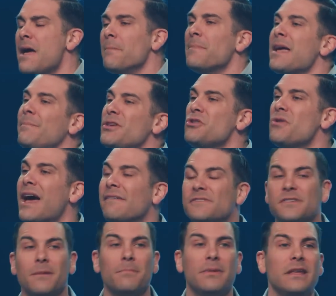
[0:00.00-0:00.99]
Maybe you have
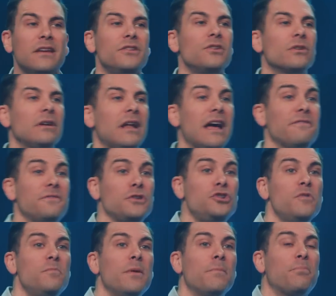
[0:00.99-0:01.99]
somebody in your life that
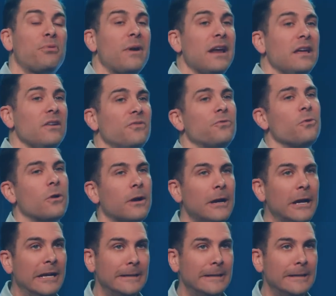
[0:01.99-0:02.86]
you've been praying for,